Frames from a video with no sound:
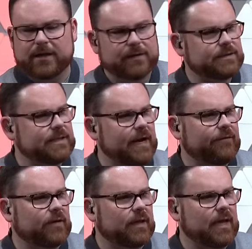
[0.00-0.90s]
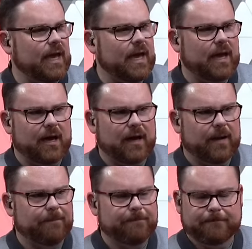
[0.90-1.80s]
there is definitely a
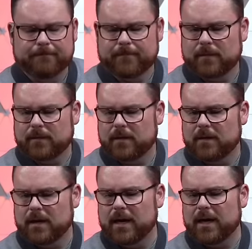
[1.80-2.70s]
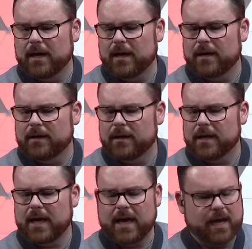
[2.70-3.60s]
uh, uh,
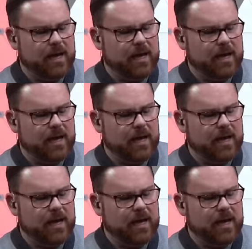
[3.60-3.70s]
a